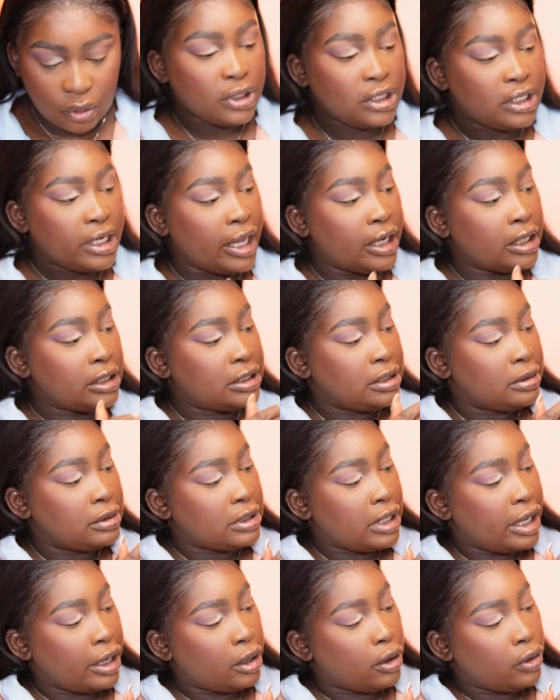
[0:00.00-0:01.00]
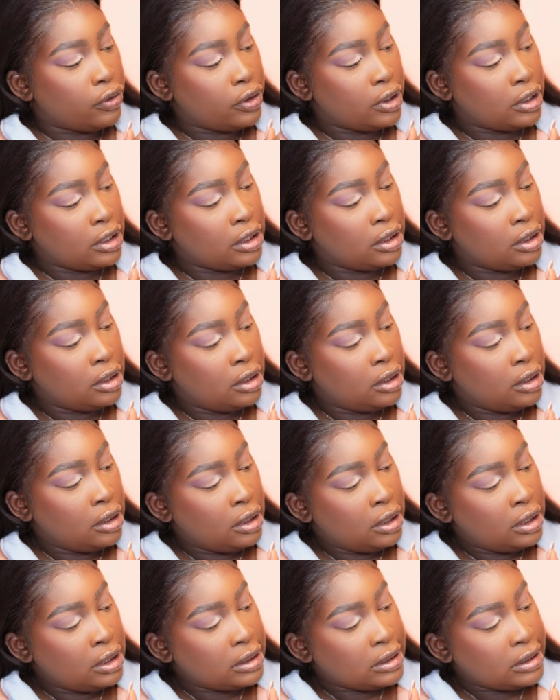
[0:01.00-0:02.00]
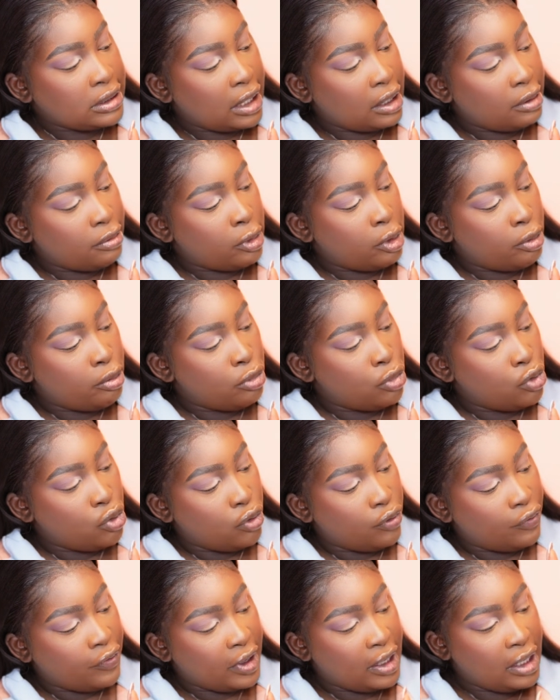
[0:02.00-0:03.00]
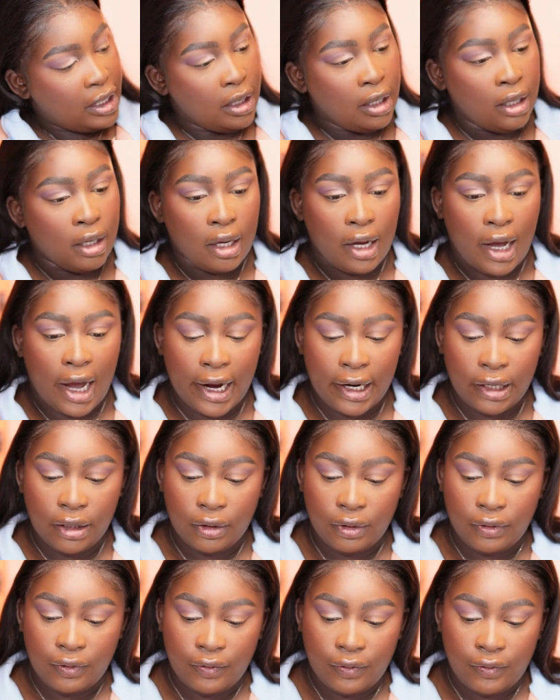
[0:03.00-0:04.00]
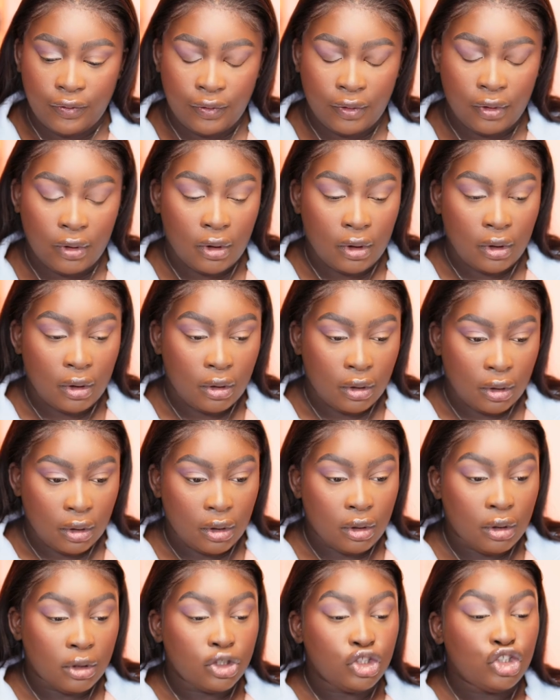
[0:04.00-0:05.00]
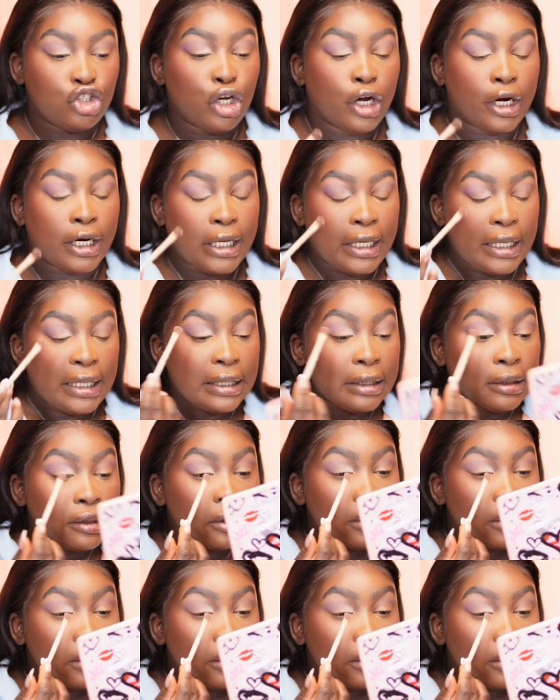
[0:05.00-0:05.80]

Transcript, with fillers: which kind of seems like on the same morvey kind of journey.